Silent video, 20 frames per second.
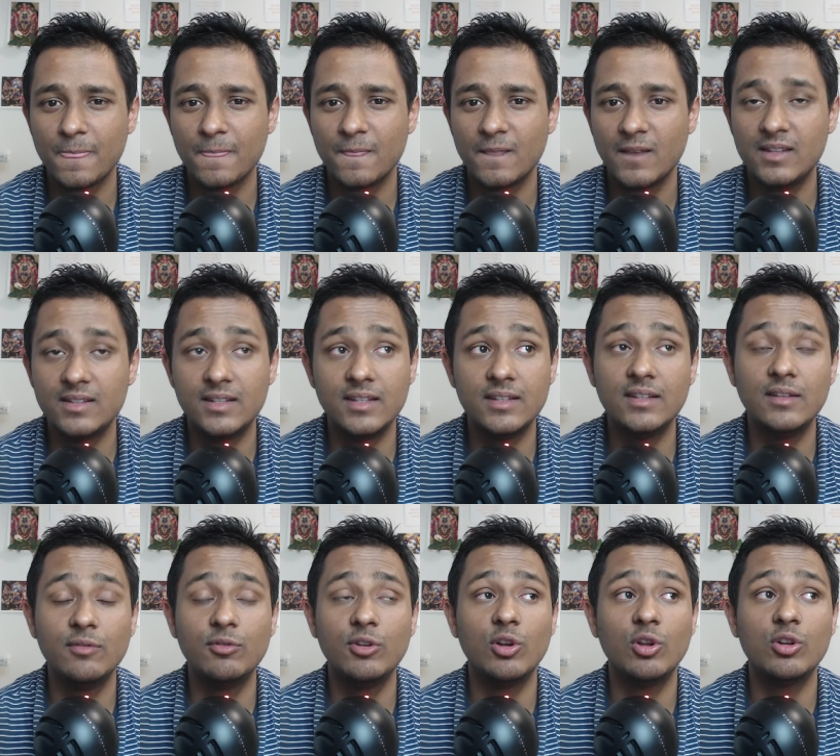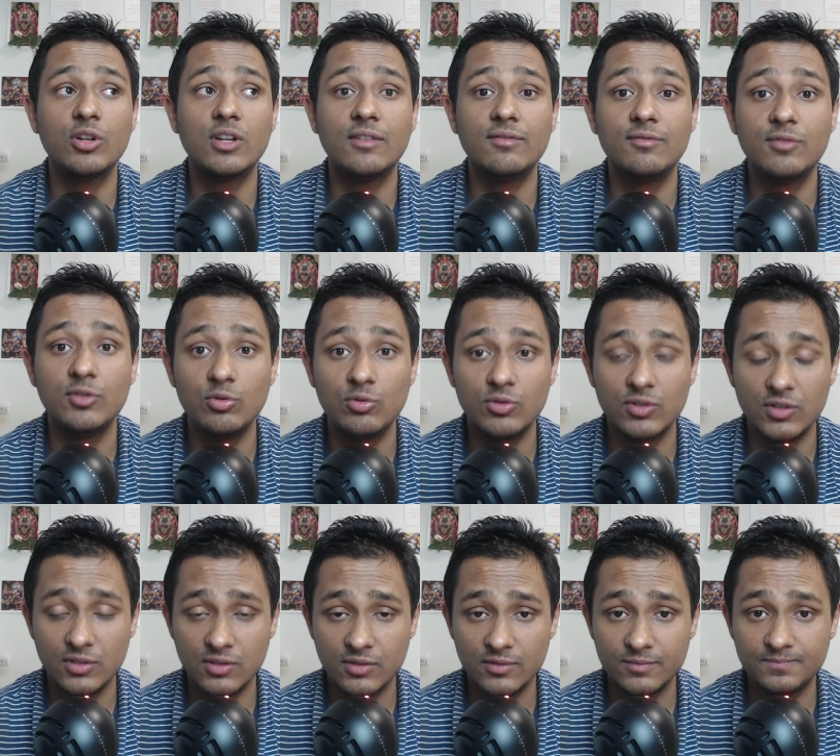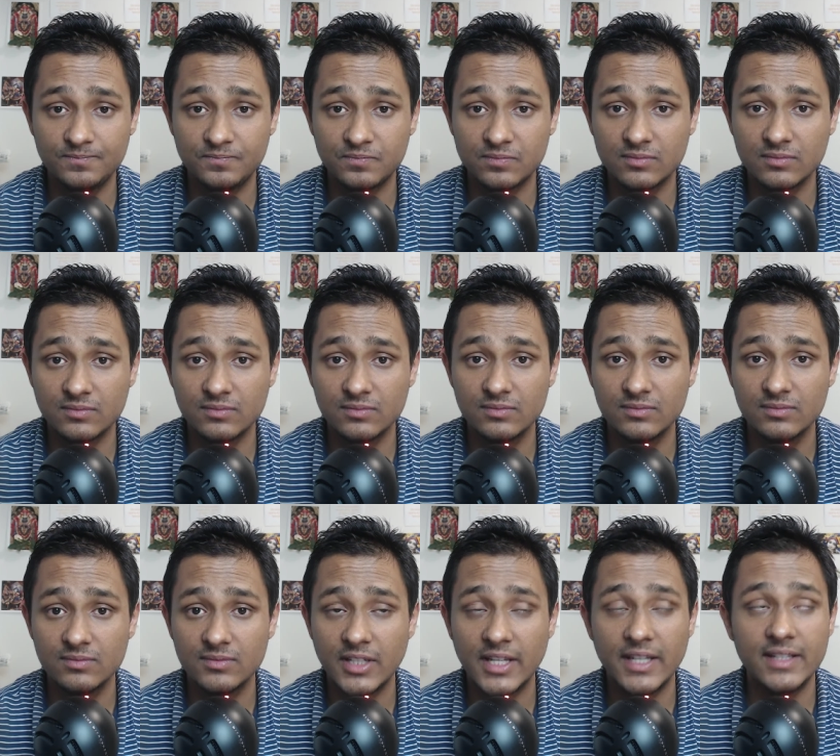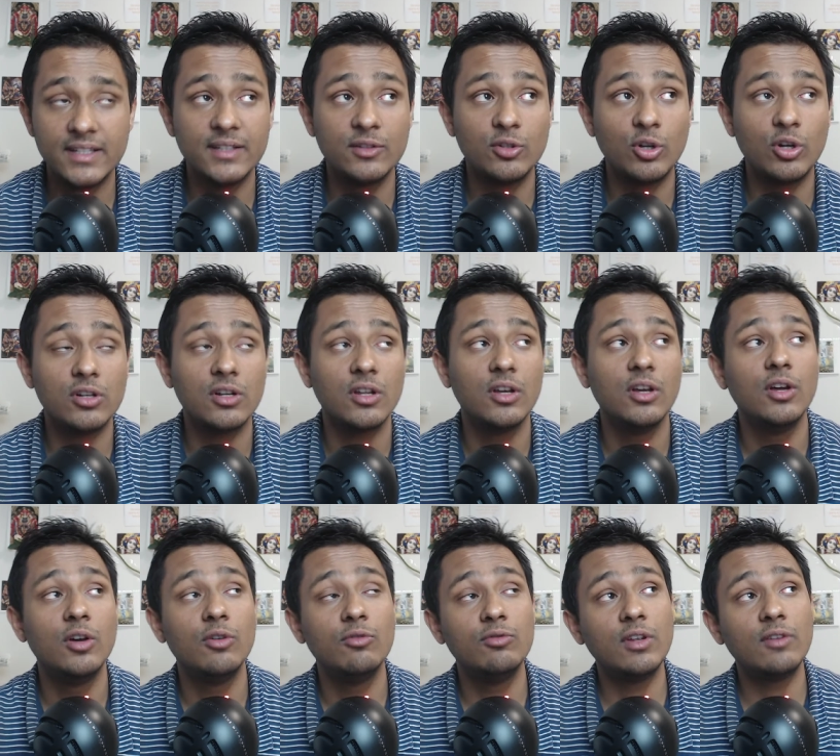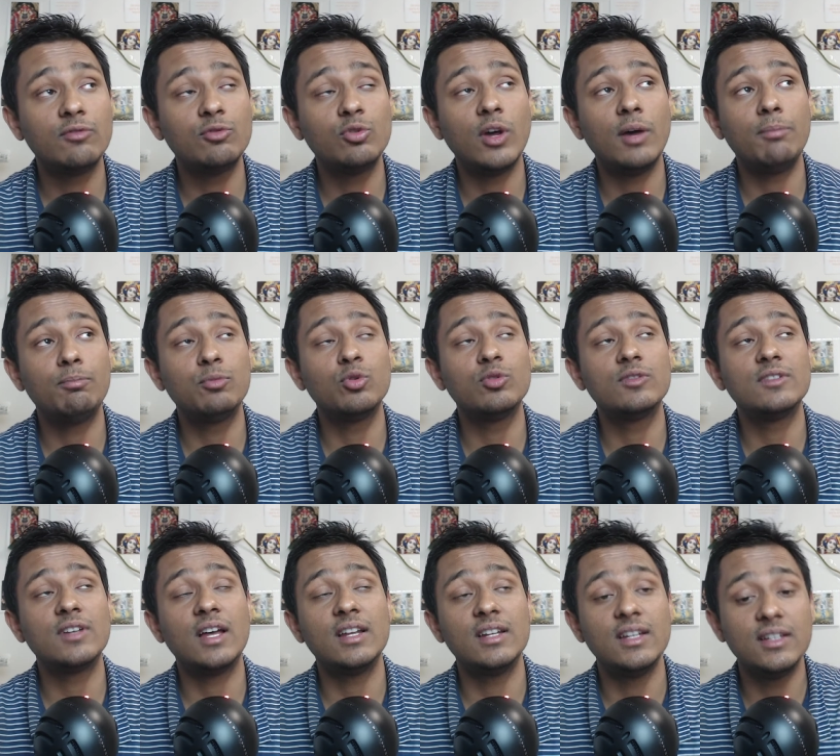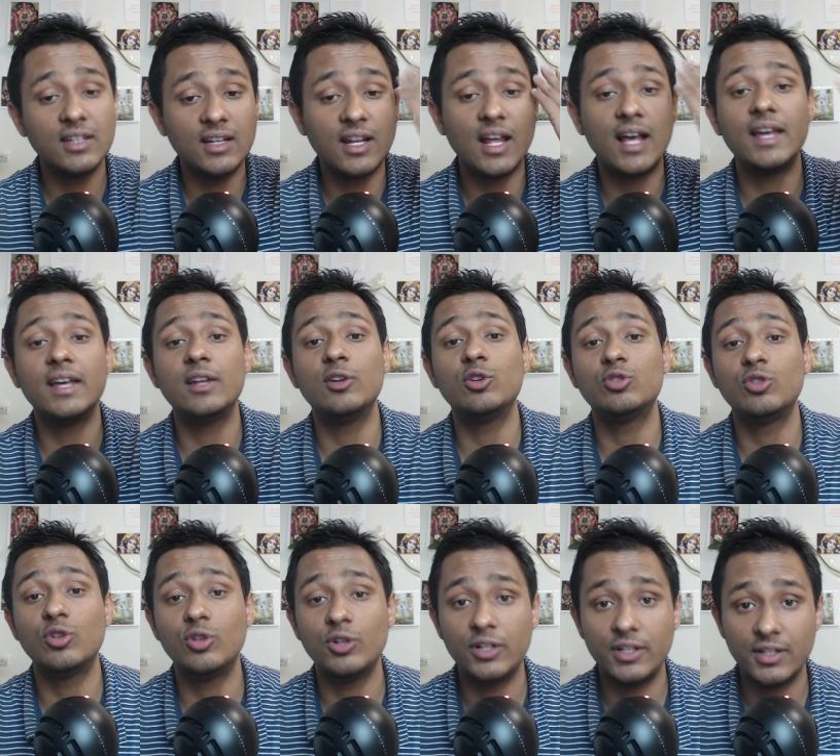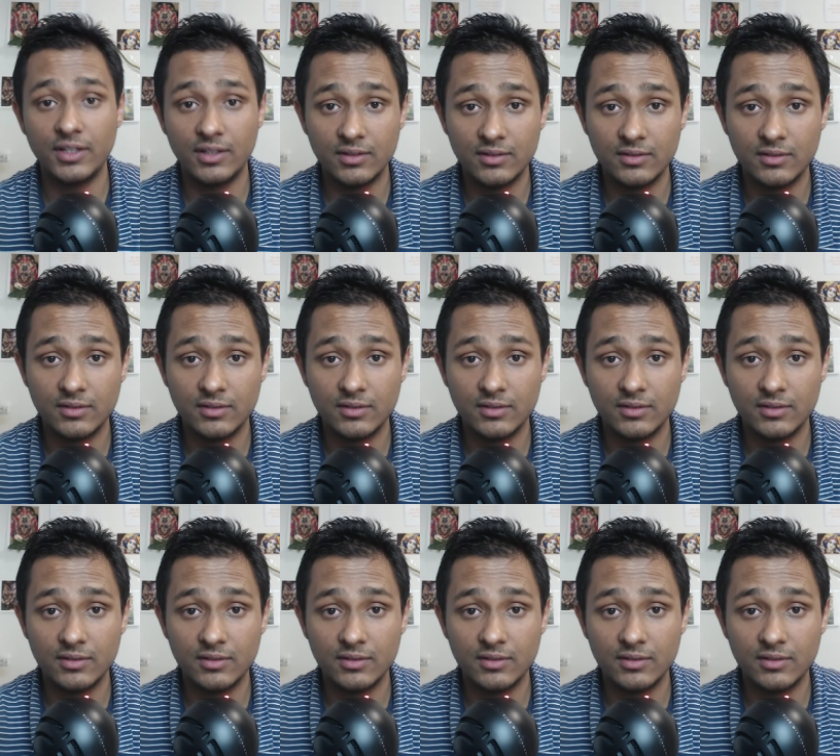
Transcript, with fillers: And then they were all confused. And they thought, we have to approach another higher authority.